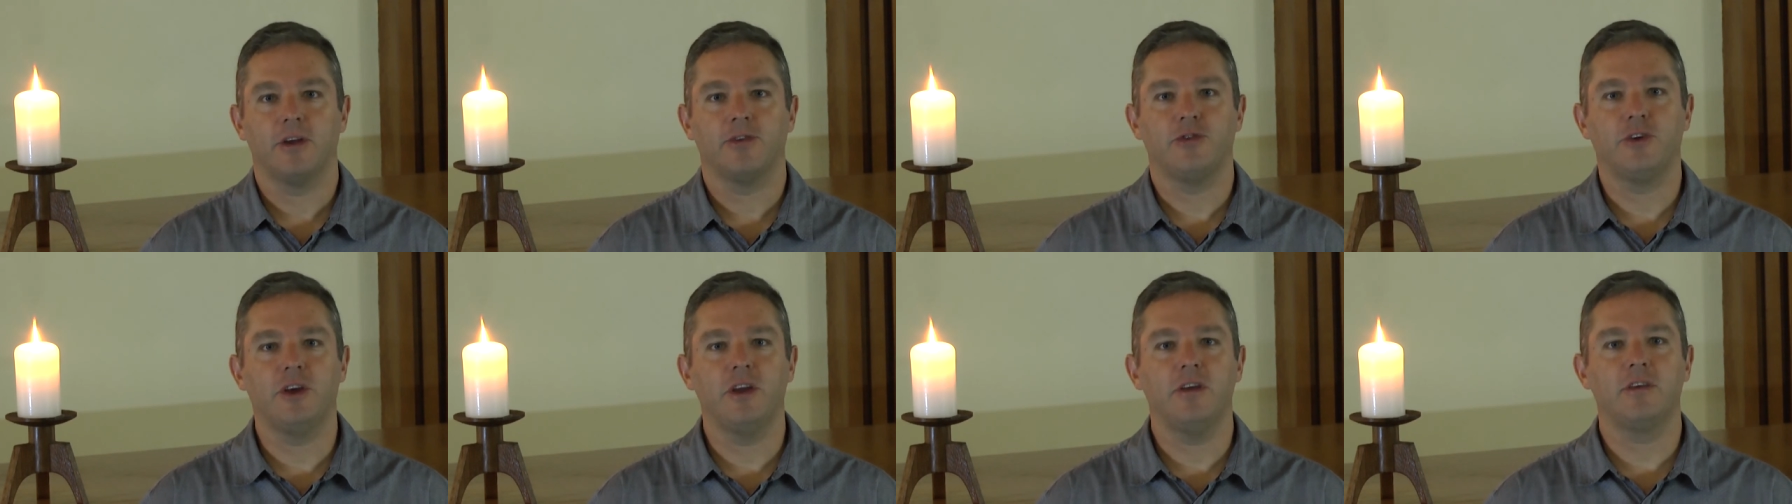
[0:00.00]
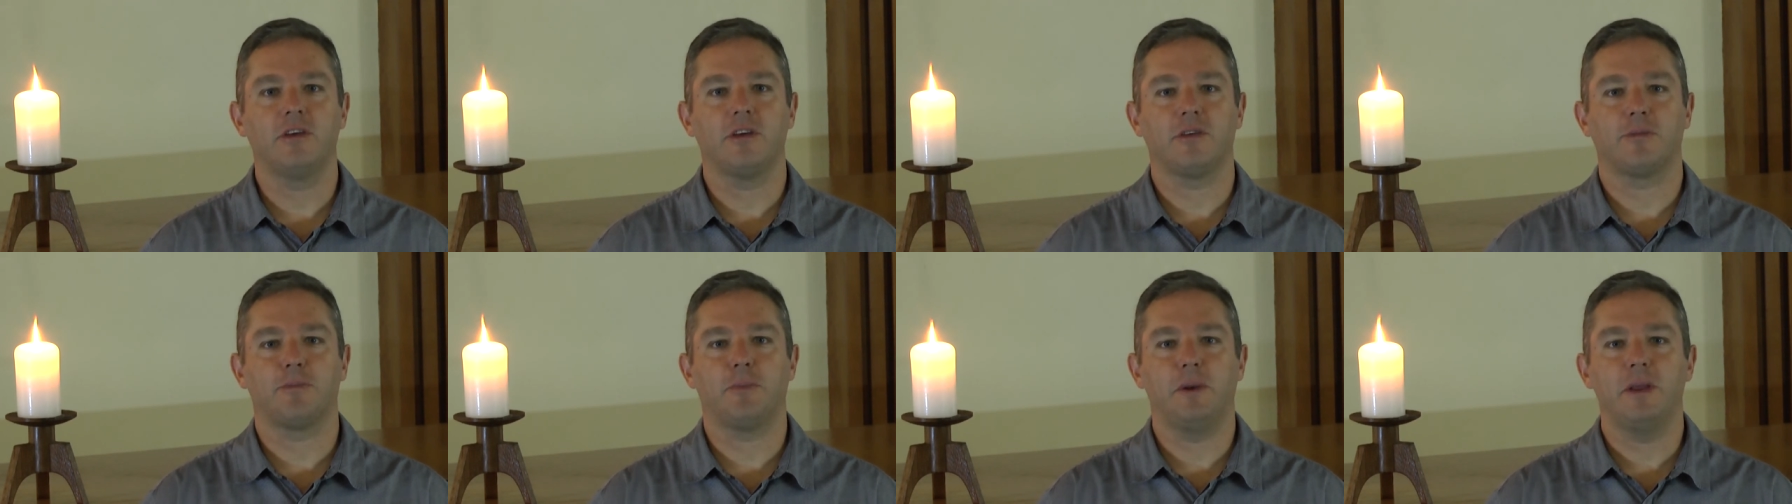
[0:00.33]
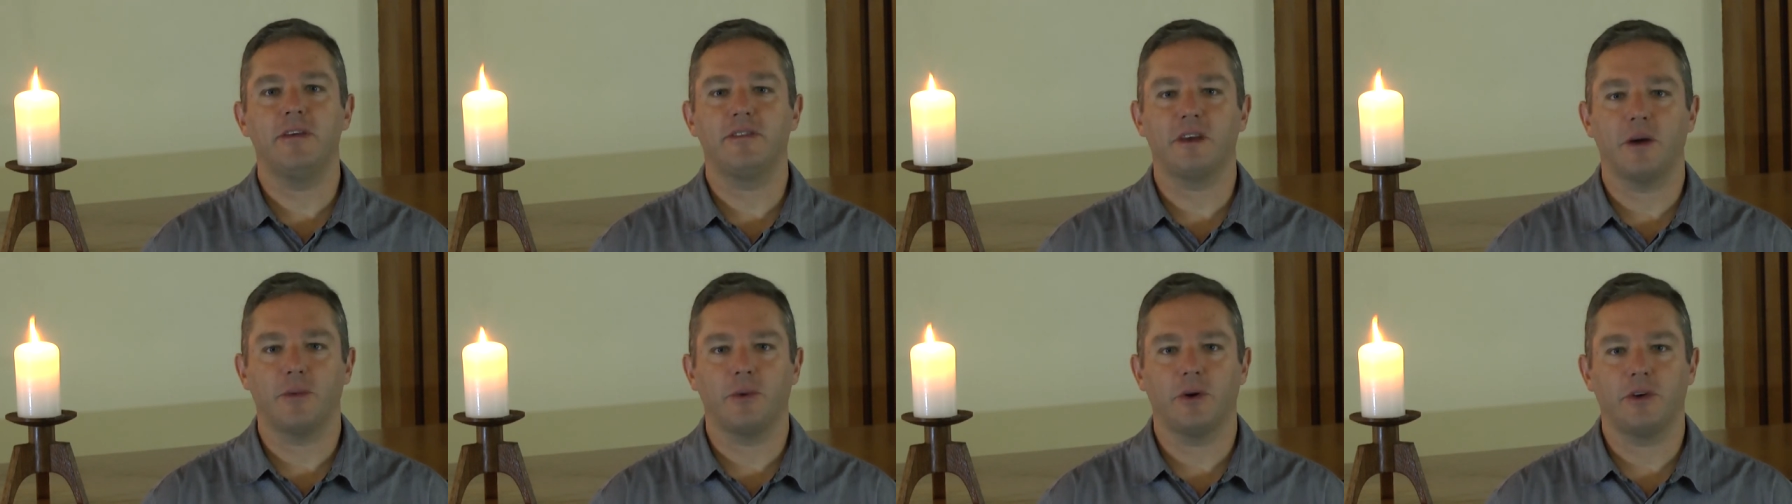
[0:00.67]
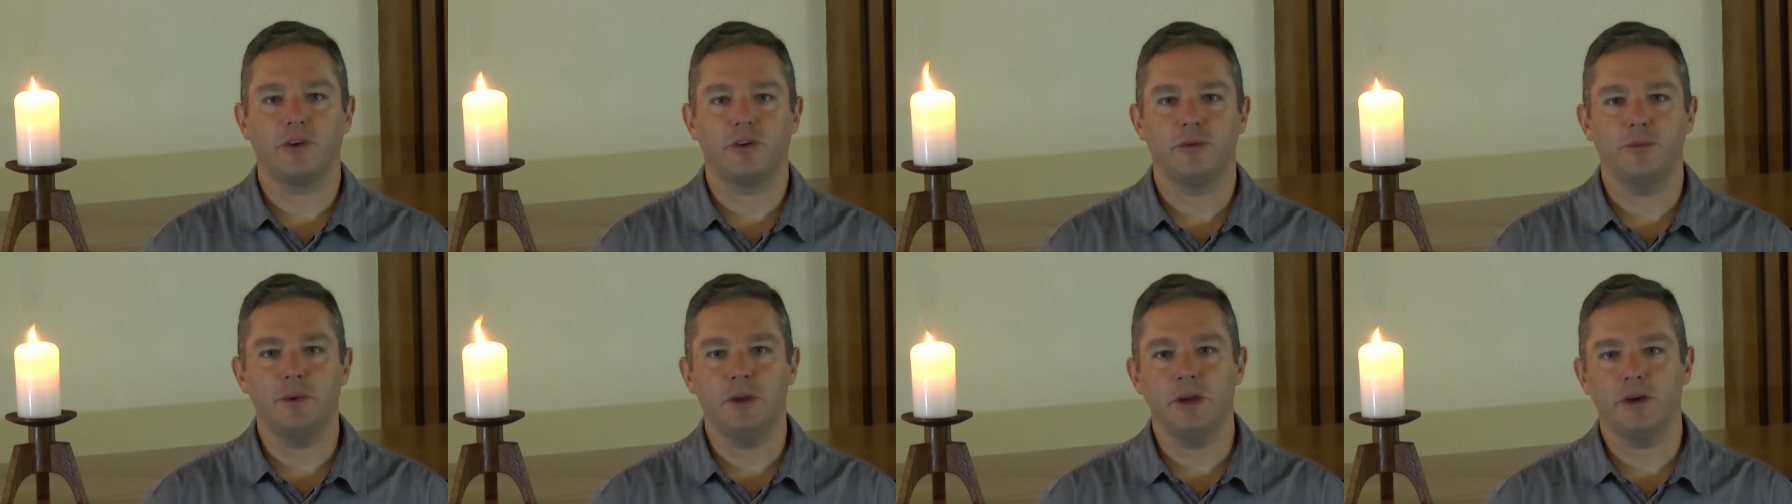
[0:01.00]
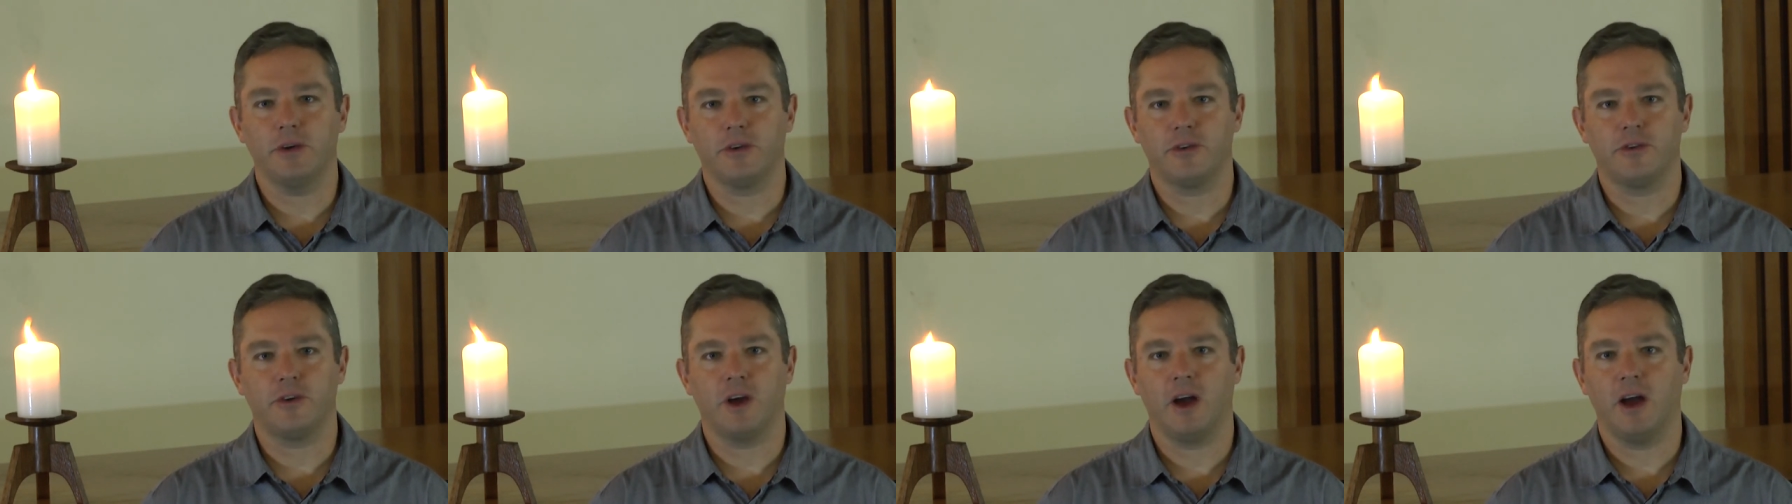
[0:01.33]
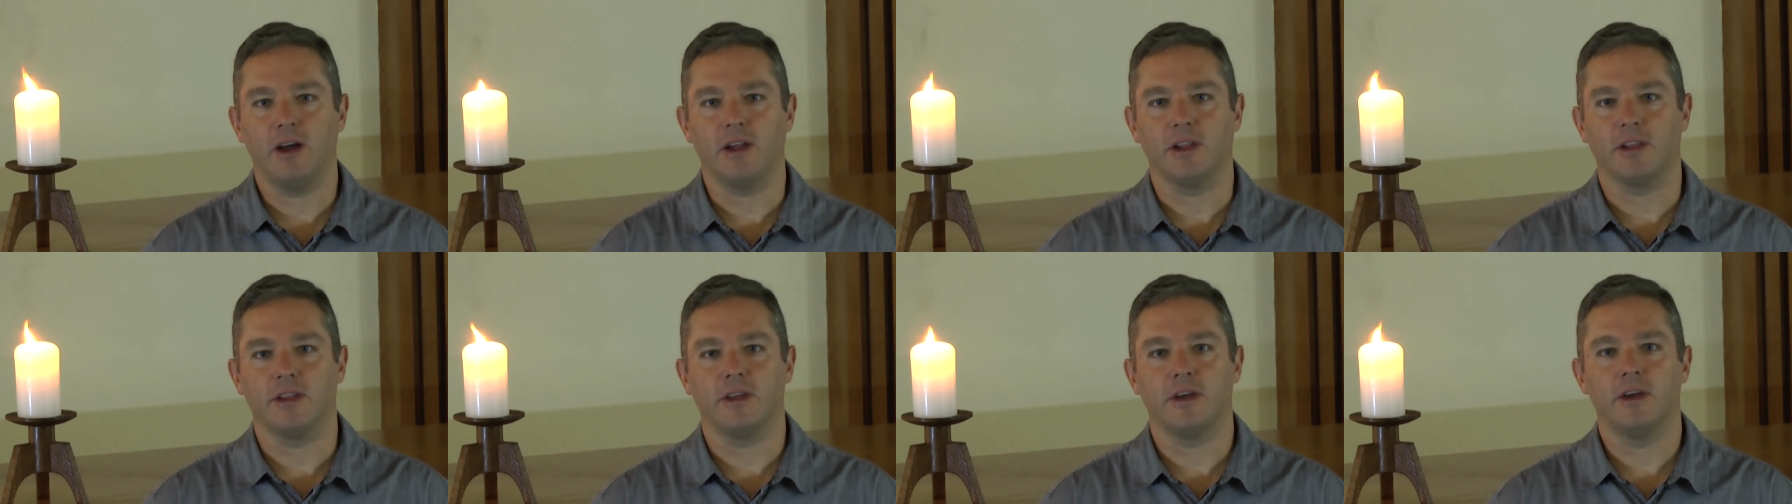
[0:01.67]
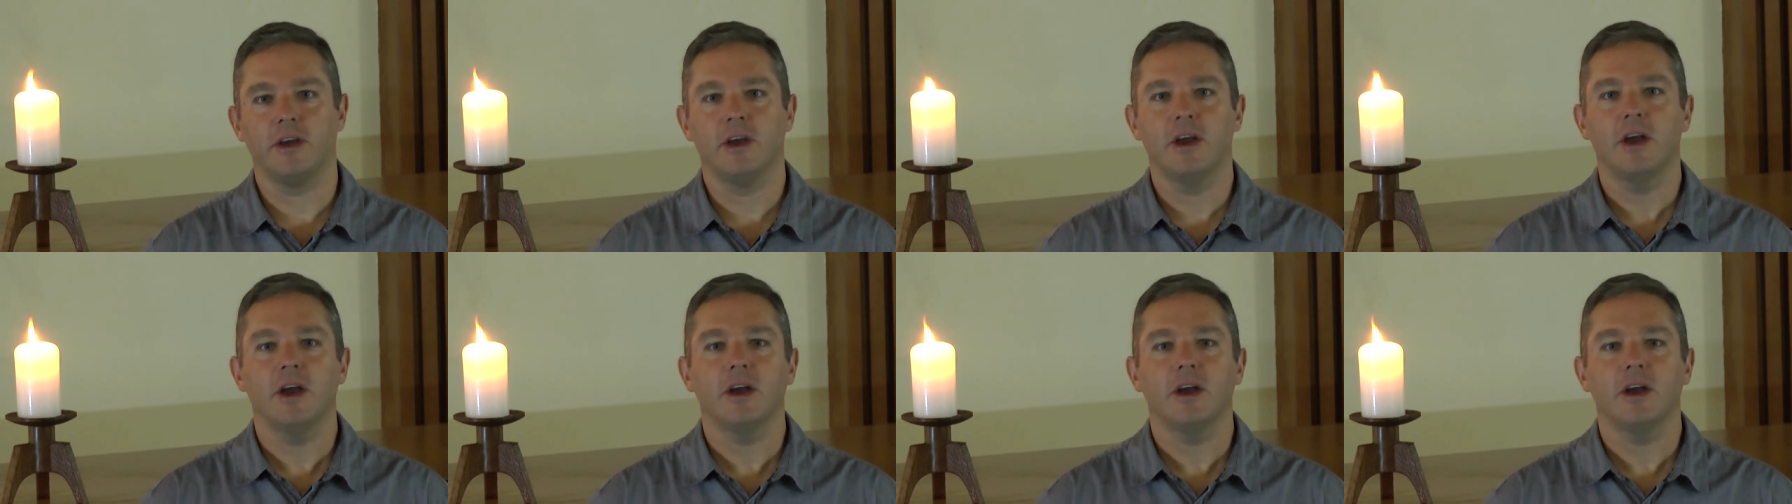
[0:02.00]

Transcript: Jesus, please, I want to be your child.